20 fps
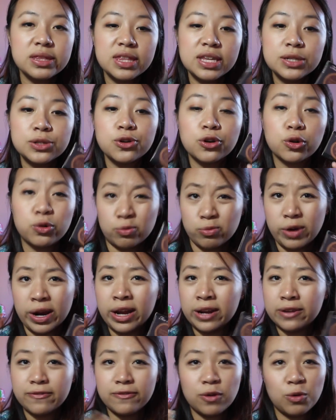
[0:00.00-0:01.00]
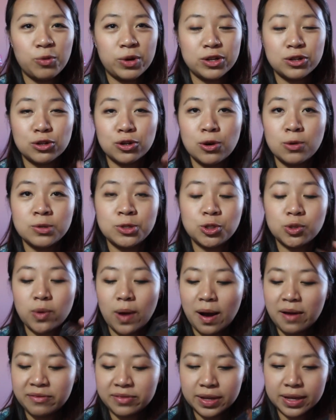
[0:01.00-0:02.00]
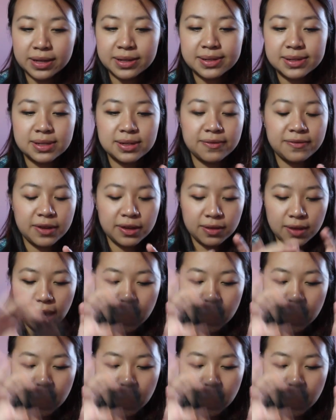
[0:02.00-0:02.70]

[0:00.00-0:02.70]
These are great for when you're going traveling and stuff like